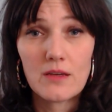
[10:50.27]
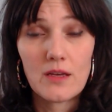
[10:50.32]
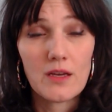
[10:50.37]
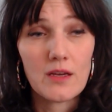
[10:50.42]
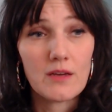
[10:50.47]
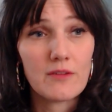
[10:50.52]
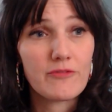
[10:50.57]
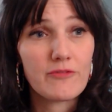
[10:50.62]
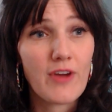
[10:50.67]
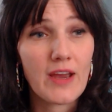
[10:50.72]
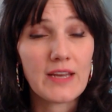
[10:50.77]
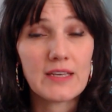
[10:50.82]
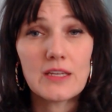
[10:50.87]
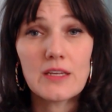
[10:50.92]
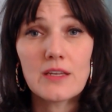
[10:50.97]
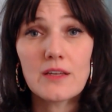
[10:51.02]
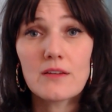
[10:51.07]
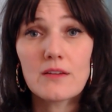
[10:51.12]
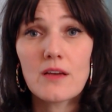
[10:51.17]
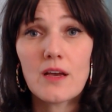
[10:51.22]

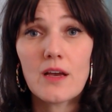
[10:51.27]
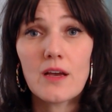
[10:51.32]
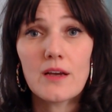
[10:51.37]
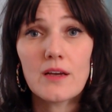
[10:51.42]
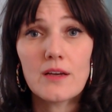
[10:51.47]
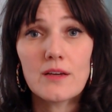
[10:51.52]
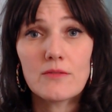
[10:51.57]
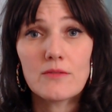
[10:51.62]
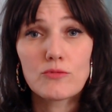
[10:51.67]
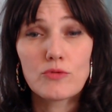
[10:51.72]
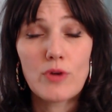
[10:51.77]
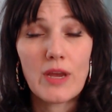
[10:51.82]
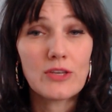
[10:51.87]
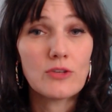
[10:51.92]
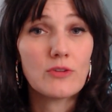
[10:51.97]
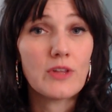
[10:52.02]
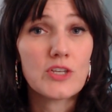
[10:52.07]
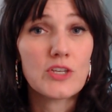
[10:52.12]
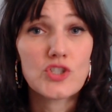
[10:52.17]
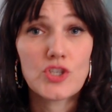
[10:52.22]
finding
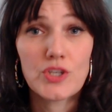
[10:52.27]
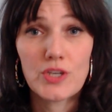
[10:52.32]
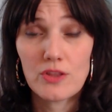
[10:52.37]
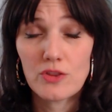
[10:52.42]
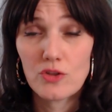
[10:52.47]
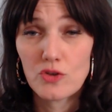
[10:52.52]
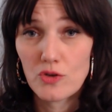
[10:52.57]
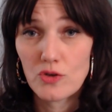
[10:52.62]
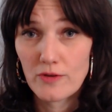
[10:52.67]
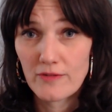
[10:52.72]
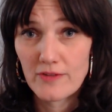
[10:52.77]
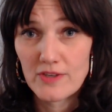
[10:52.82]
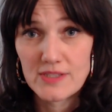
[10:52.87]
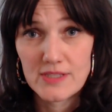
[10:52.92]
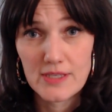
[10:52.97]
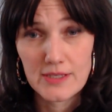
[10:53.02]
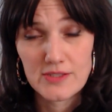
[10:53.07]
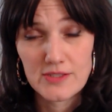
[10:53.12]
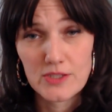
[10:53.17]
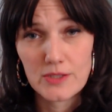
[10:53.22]
regulation in the nervous
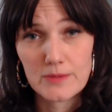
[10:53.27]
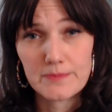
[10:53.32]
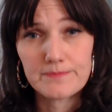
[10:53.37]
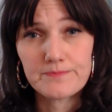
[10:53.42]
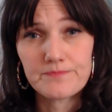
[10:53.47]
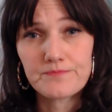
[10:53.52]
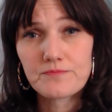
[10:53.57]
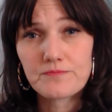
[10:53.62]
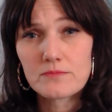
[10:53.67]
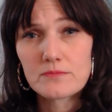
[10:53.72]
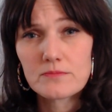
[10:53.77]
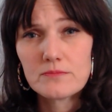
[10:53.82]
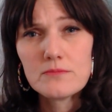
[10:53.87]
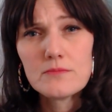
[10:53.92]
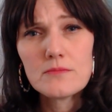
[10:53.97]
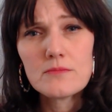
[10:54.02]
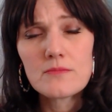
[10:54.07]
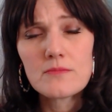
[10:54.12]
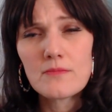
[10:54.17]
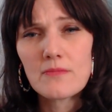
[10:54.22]
system?
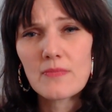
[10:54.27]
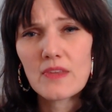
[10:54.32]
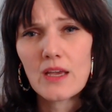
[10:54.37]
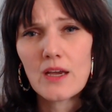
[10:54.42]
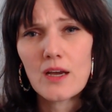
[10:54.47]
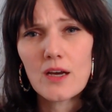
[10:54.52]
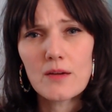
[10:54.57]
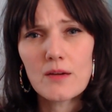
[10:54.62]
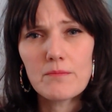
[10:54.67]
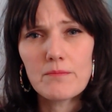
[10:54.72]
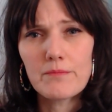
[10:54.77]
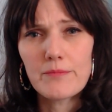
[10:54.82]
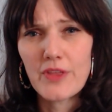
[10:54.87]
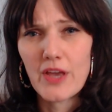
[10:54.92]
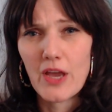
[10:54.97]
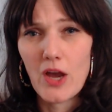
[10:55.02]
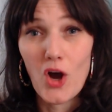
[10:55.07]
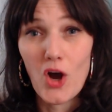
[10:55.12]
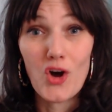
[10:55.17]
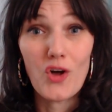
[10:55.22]
They
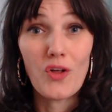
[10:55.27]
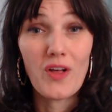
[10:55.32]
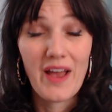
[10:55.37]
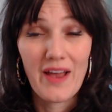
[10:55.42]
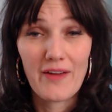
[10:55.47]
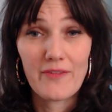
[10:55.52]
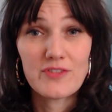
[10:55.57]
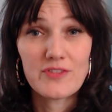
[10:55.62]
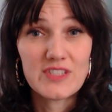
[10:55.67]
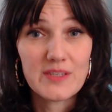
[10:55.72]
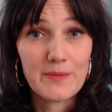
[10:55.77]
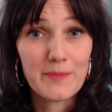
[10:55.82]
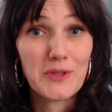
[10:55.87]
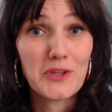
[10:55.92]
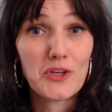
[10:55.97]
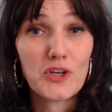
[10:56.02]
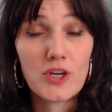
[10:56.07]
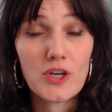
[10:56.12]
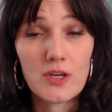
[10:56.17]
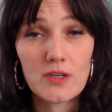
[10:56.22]
all have
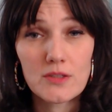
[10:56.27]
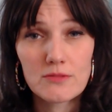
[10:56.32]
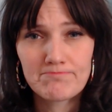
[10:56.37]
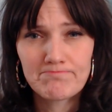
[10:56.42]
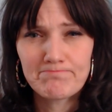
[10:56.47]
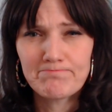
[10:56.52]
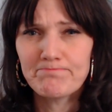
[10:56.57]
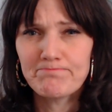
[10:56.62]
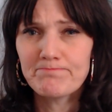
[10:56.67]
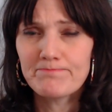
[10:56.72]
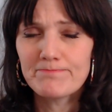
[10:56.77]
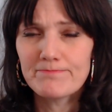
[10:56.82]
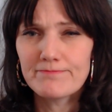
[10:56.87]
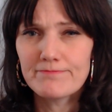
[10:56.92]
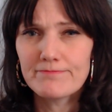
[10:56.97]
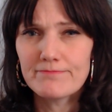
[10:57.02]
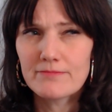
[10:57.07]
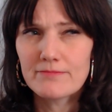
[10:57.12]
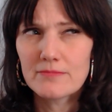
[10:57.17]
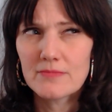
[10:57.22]
similar,
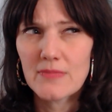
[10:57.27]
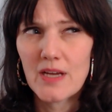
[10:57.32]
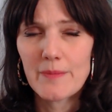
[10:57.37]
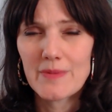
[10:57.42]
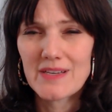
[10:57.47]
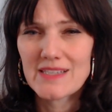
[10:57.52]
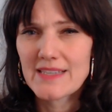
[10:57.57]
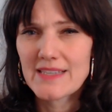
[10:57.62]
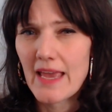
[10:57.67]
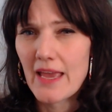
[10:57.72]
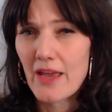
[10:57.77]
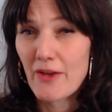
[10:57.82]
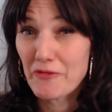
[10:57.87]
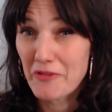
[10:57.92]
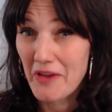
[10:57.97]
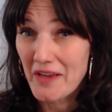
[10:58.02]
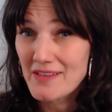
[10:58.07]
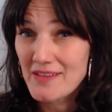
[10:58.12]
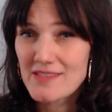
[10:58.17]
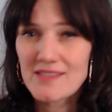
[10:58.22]
I'm going to say,
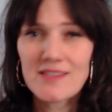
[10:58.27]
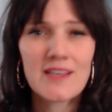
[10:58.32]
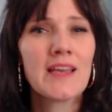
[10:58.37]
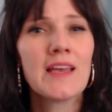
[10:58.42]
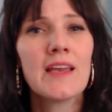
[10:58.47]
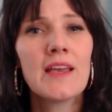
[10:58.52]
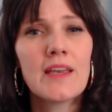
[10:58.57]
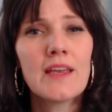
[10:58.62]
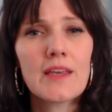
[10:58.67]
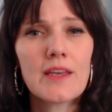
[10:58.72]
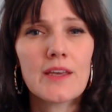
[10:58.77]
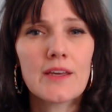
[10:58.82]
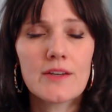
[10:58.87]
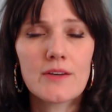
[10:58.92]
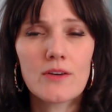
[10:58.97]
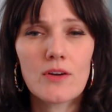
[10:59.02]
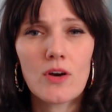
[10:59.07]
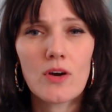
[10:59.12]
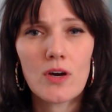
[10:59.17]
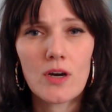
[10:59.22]
effects in
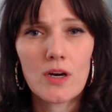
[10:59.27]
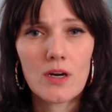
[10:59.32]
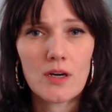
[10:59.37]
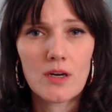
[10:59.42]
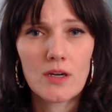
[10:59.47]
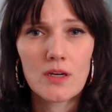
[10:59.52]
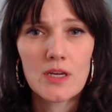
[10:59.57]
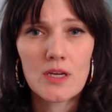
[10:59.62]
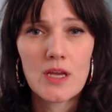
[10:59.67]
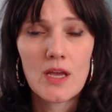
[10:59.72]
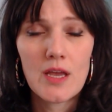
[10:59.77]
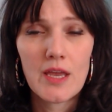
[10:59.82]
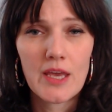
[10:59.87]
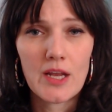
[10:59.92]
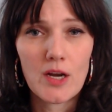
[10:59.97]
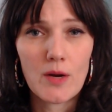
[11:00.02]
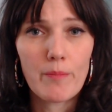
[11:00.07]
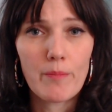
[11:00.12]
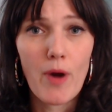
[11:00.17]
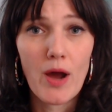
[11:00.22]
our
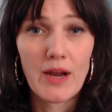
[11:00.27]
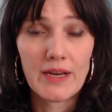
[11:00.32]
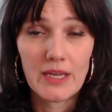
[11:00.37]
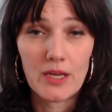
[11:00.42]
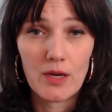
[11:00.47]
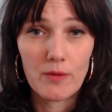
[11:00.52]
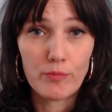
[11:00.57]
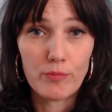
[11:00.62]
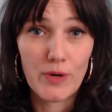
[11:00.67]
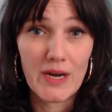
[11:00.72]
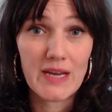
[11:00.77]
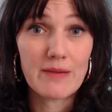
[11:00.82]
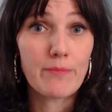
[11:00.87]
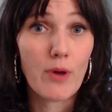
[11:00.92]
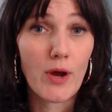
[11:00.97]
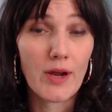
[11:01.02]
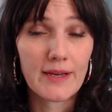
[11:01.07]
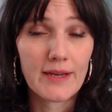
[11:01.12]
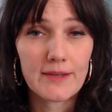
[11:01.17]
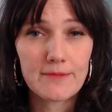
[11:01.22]
body, our brain
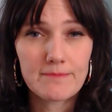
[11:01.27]
body.